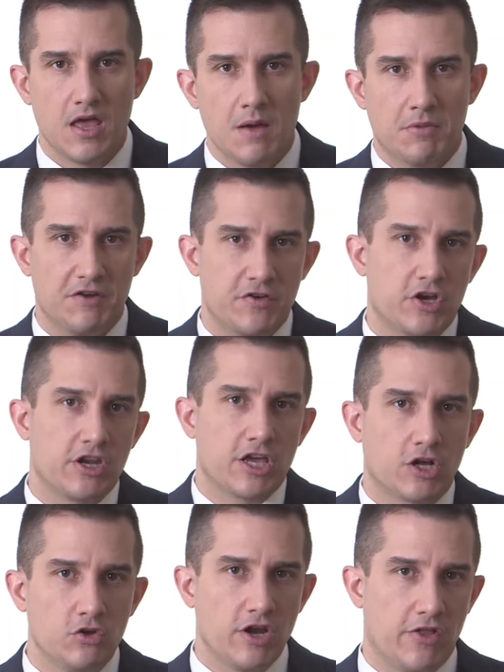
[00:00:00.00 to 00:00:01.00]
But if you're going to
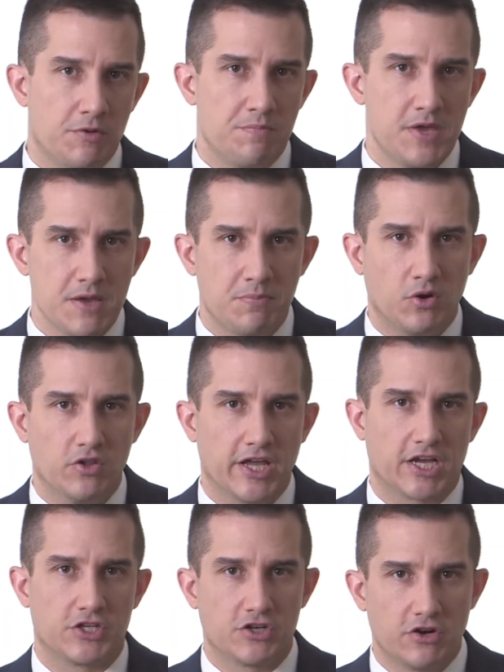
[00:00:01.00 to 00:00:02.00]
include other people, like
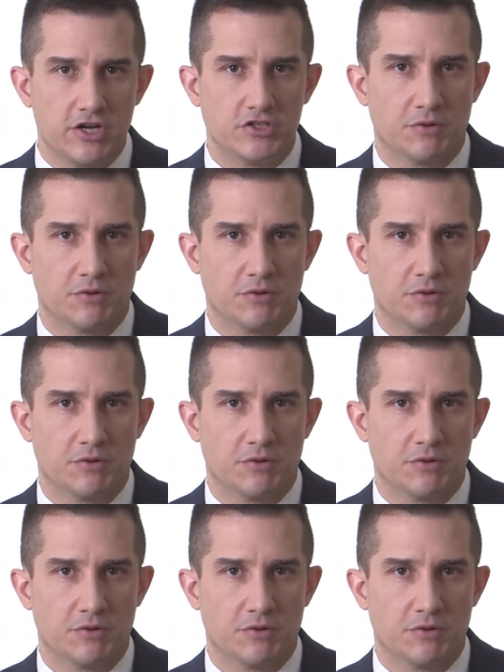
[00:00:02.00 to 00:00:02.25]
attorneys